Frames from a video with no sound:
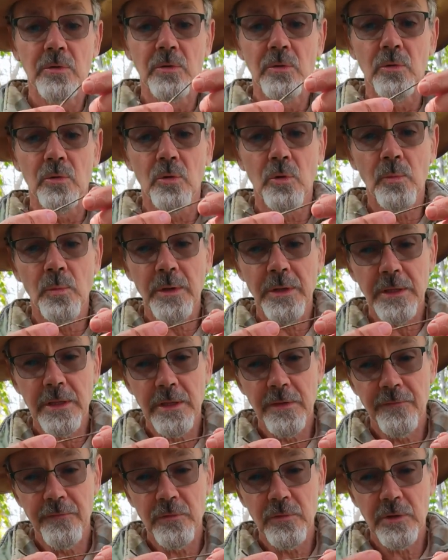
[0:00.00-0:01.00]

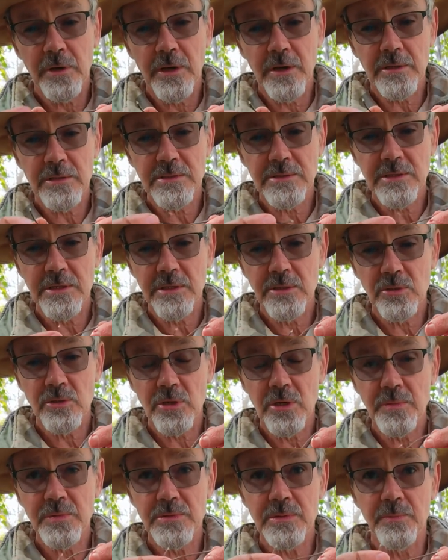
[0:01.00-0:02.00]
Normally if you're out setting
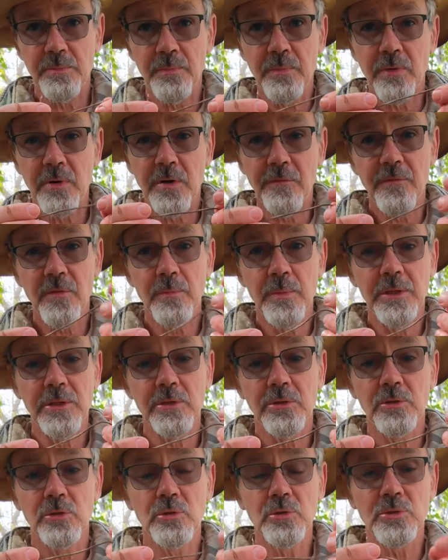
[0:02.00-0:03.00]
traps, preferably
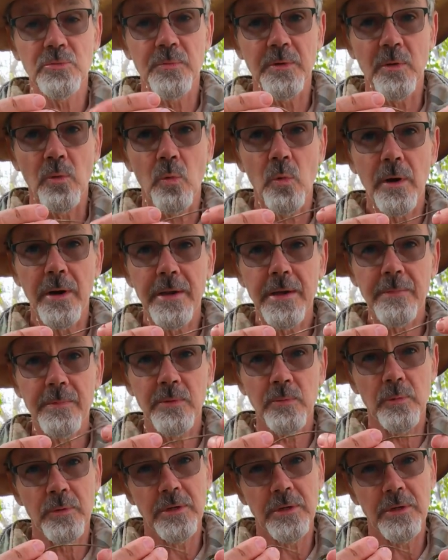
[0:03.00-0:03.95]
you'd use a bit of wire, but